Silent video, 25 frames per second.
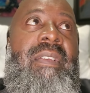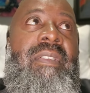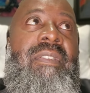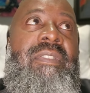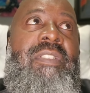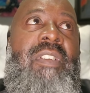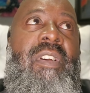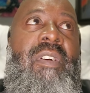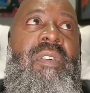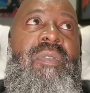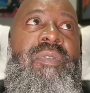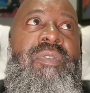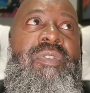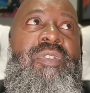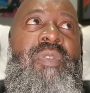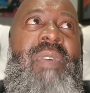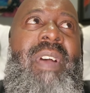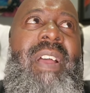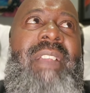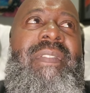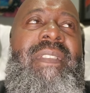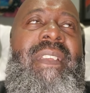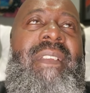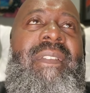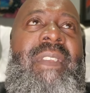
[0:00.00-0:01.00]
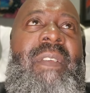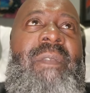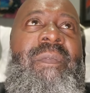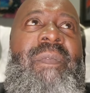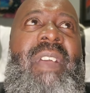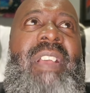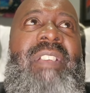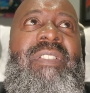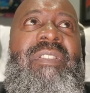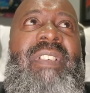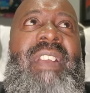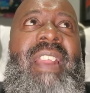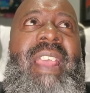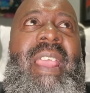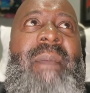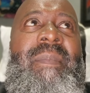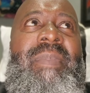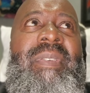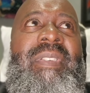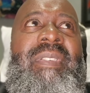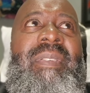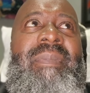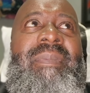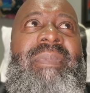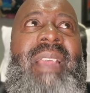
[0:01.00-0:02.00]
So do I think that fight's going to
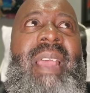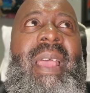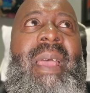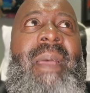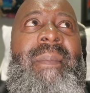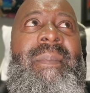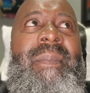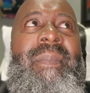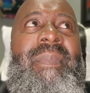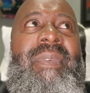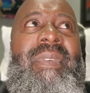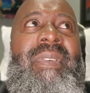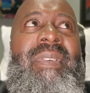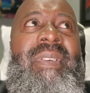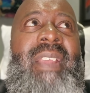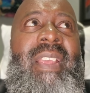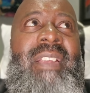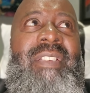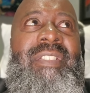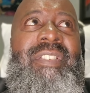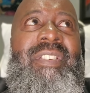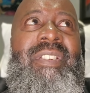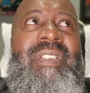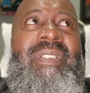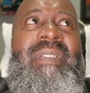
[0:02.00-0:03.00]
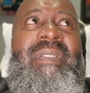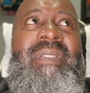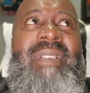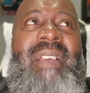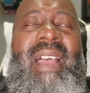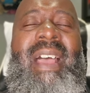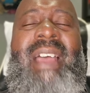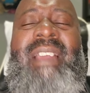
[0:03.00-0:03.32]
happen sometime next year?